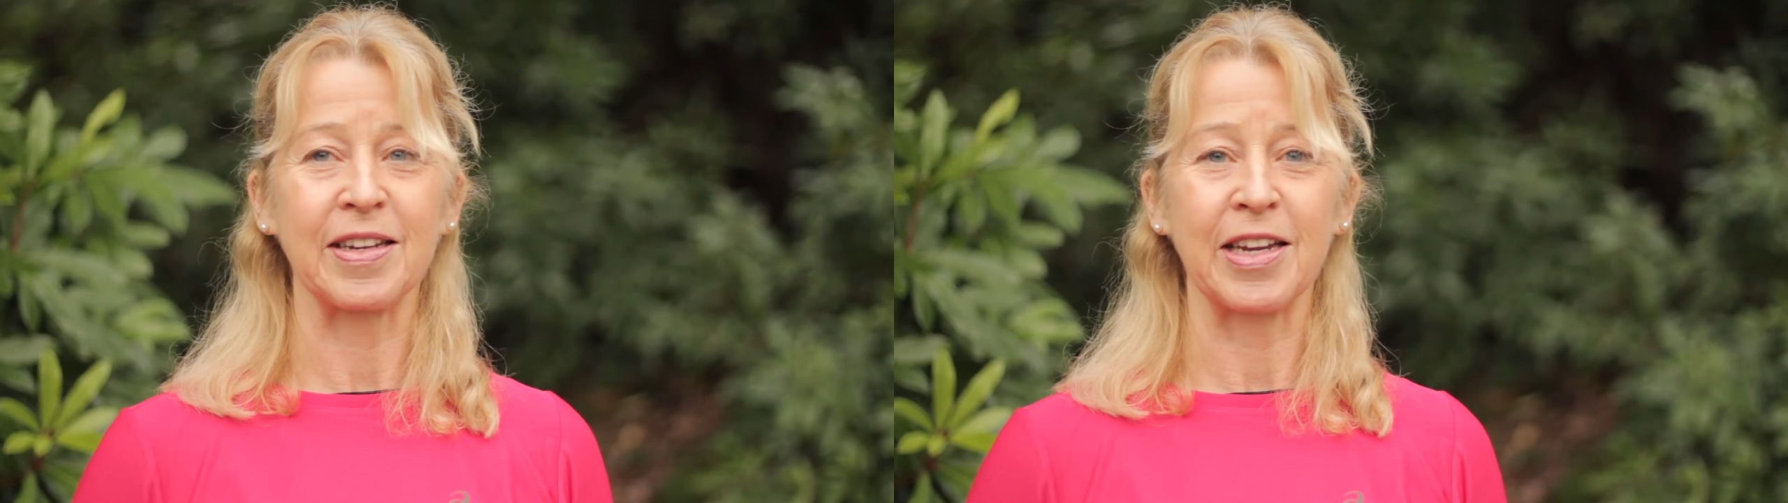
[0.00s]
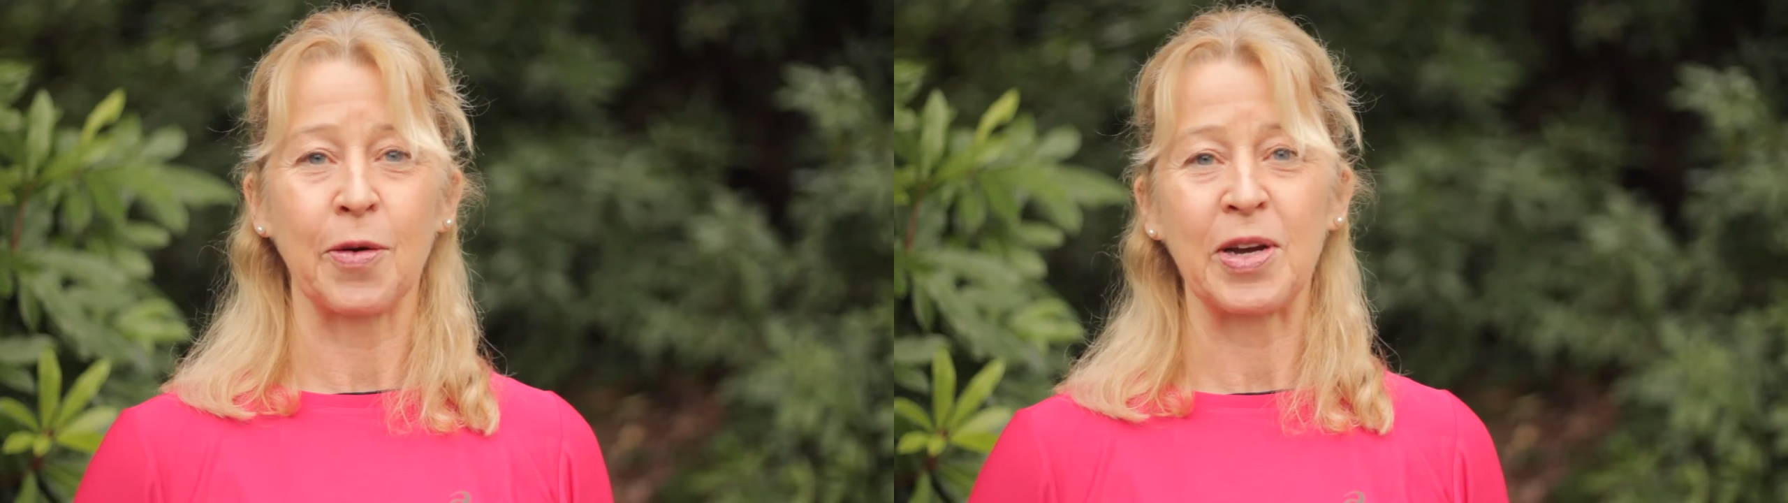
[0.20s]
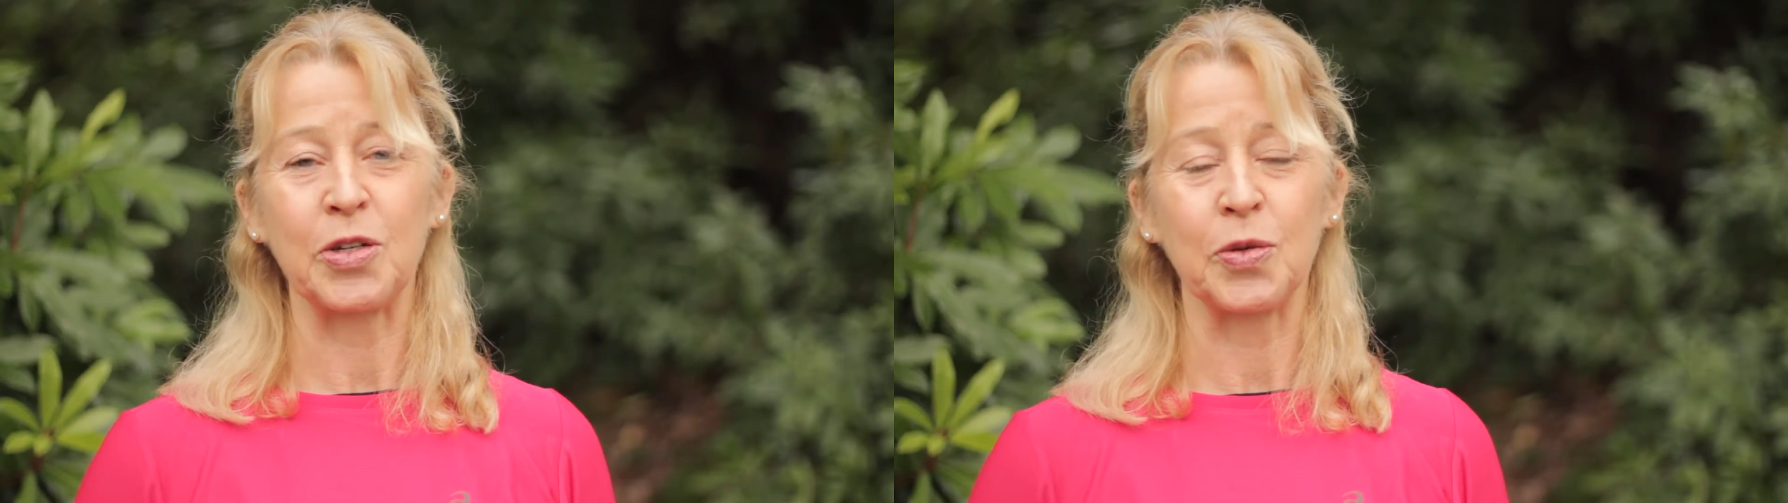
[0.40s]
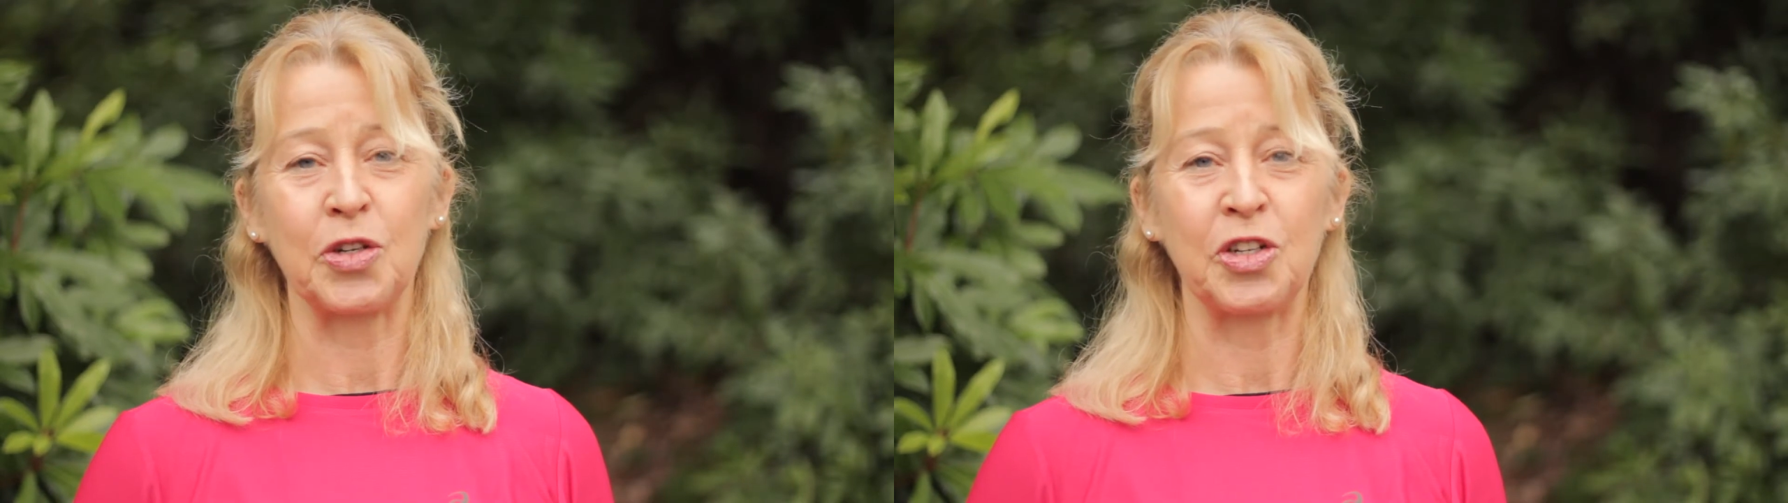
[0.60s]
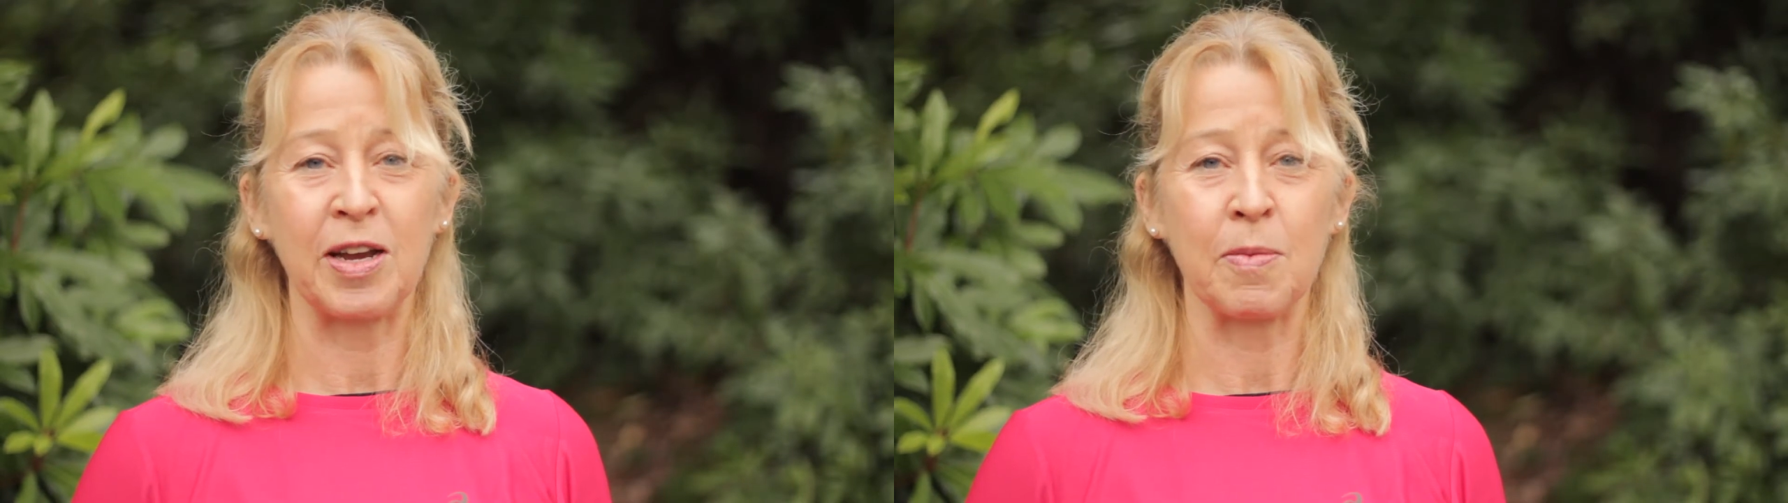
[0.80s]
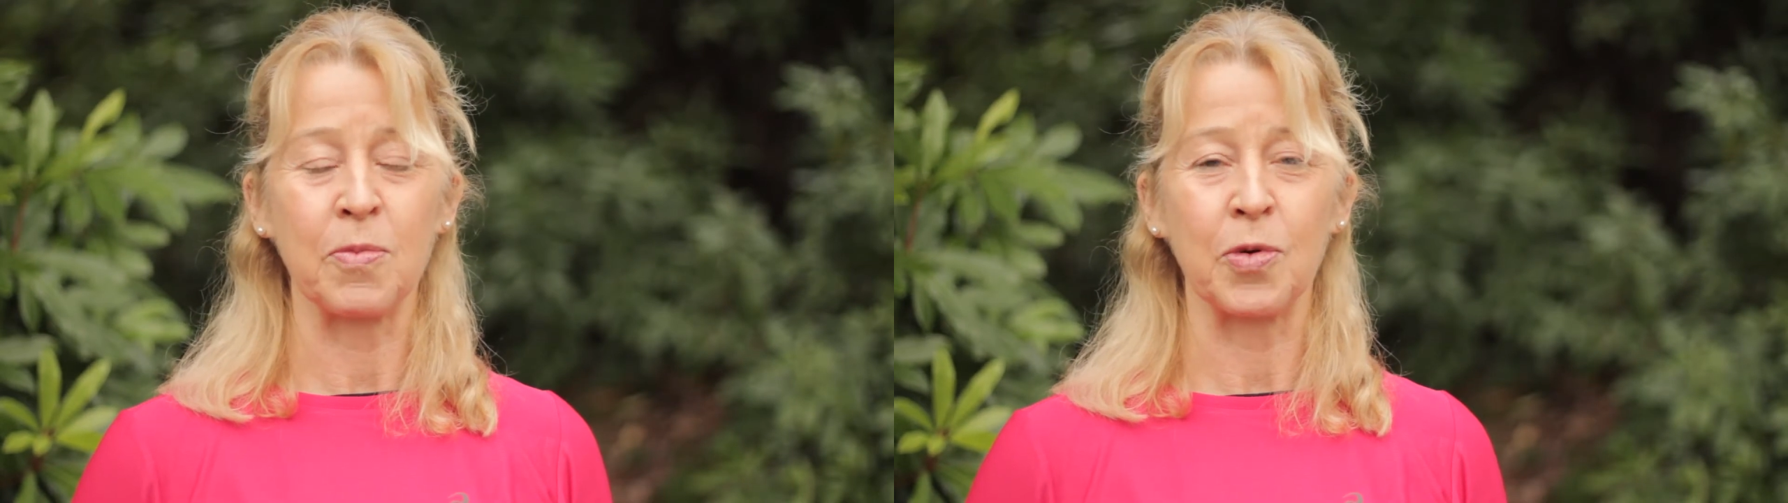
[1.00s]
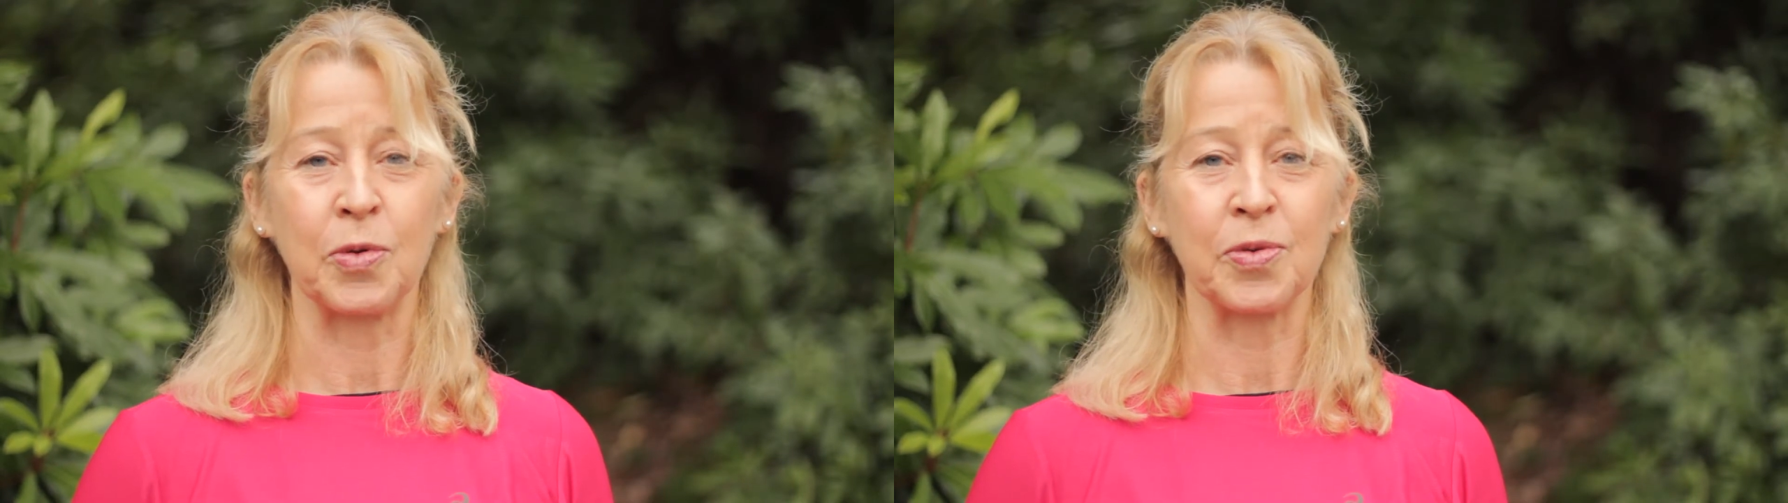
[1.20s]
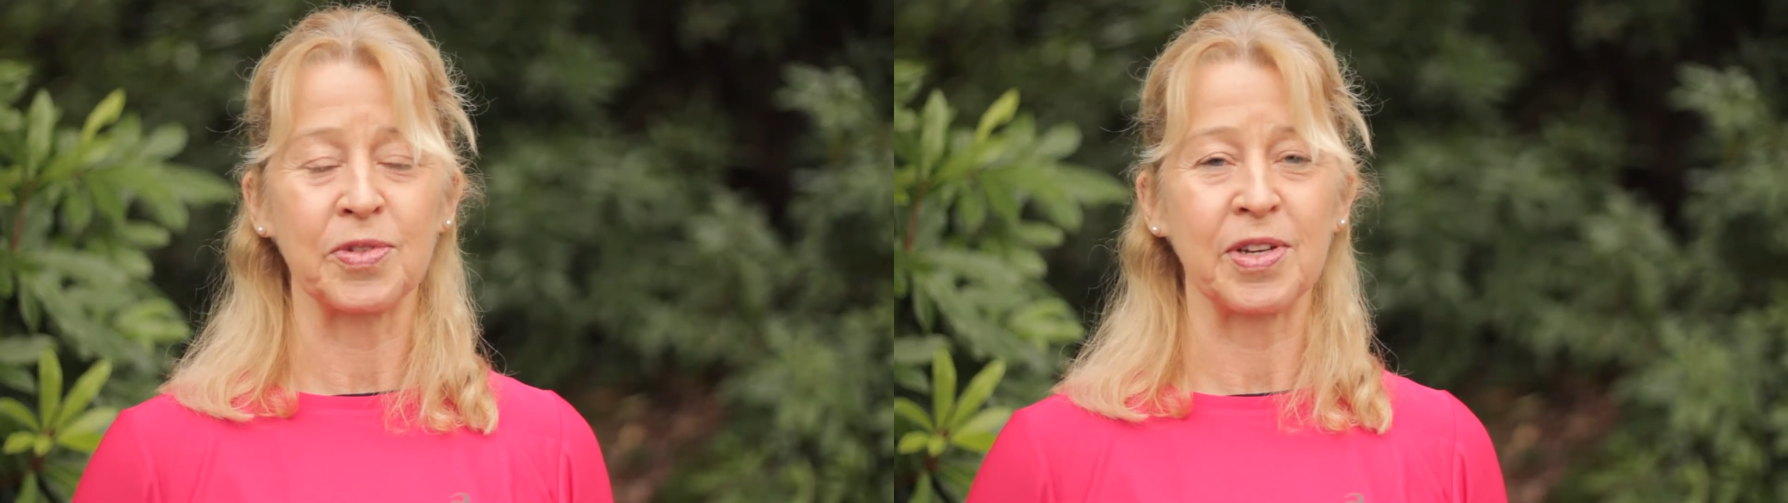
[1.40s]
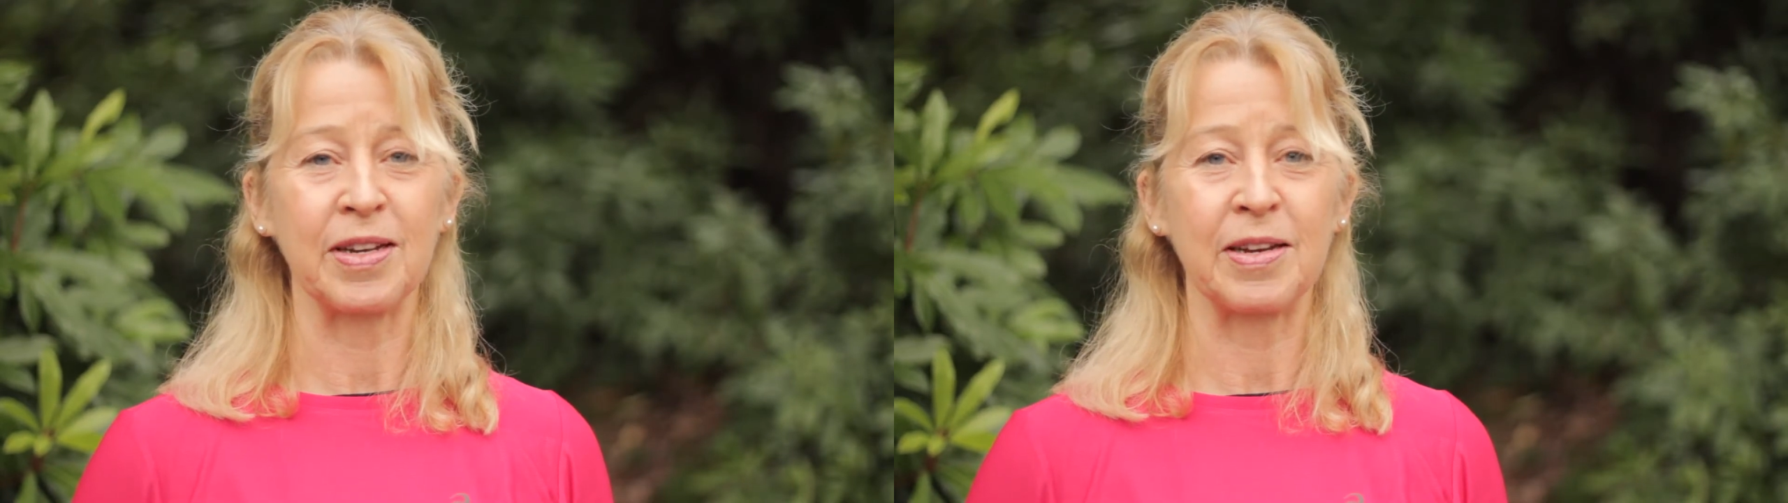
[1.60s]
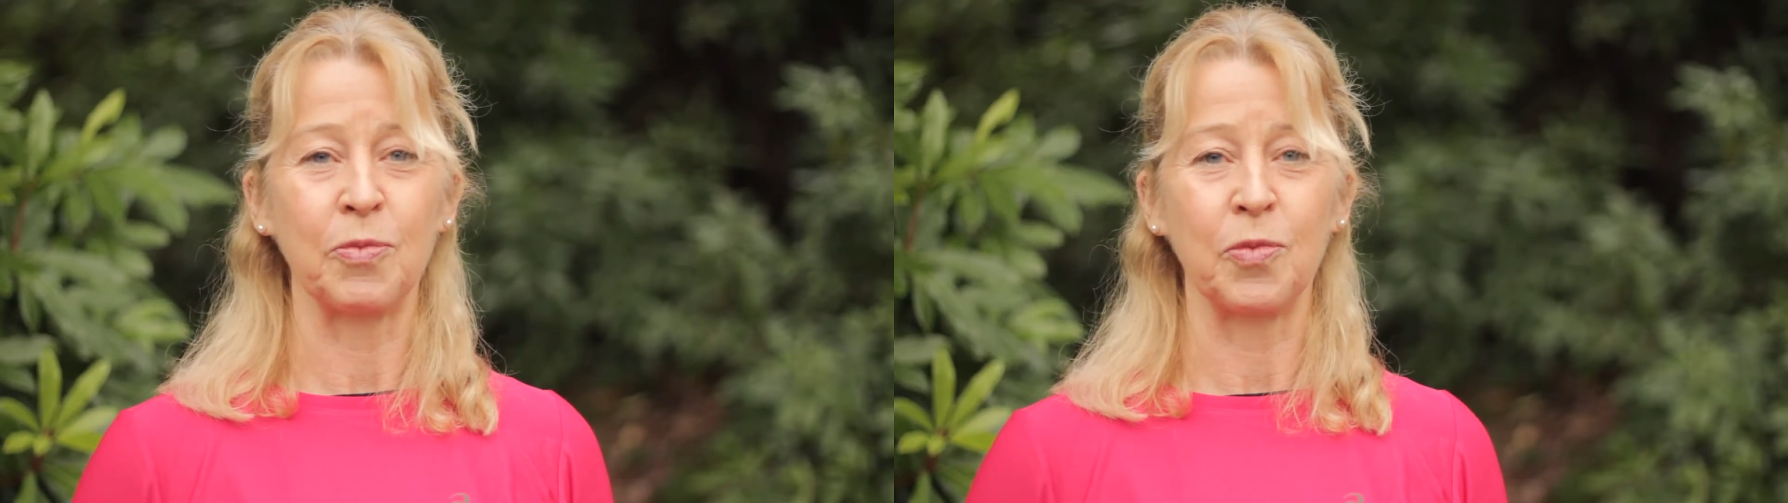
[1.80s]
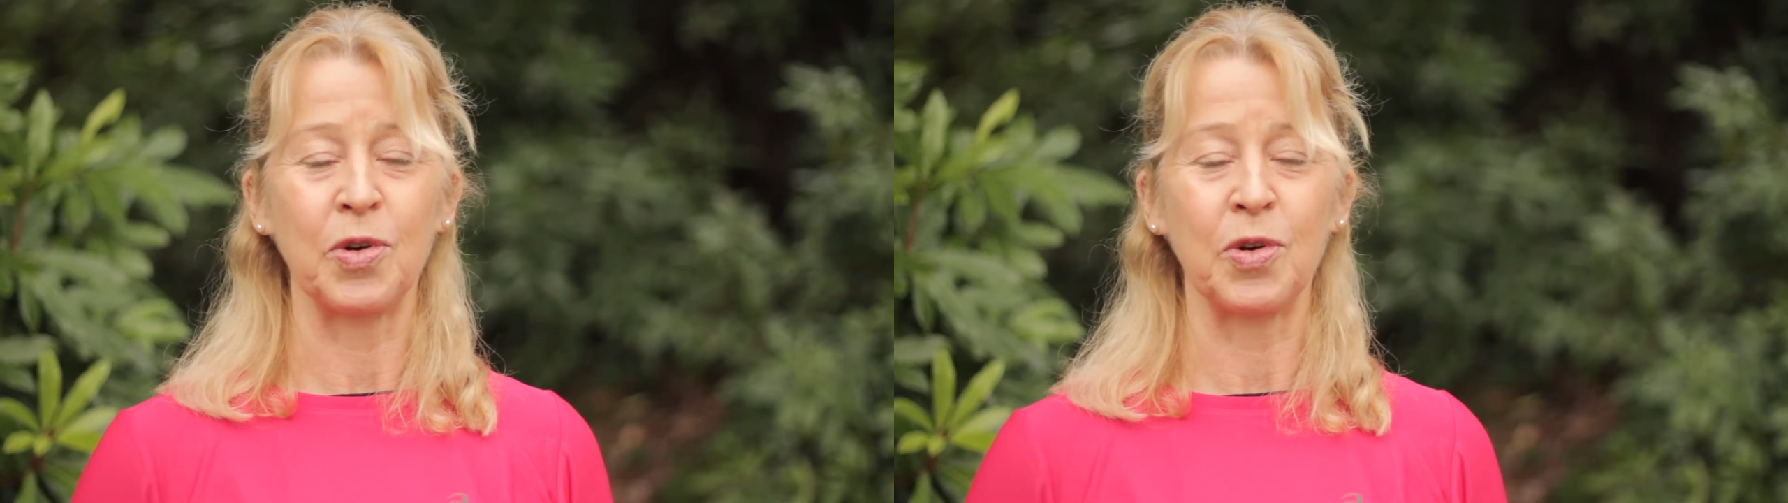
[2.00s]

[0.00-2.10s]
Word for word: going to a gym or certainly